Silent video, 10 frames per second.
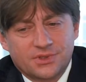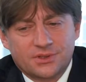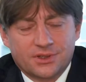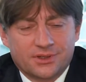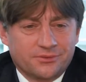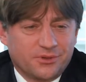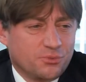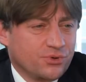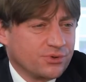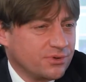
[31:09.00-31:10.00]
Mr.
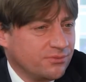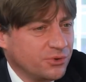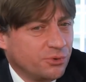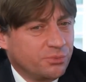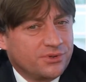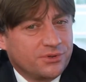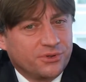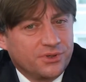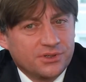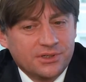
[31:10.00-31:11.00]
Lipa, over to you.
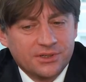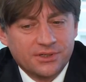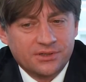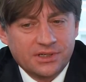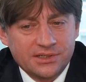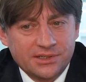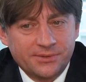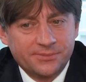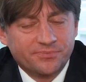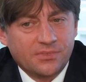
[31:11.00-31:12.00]
Thank
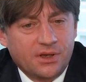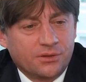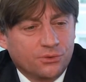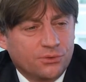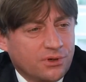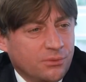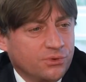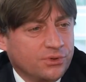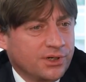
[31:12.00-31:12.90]
you for this opportunity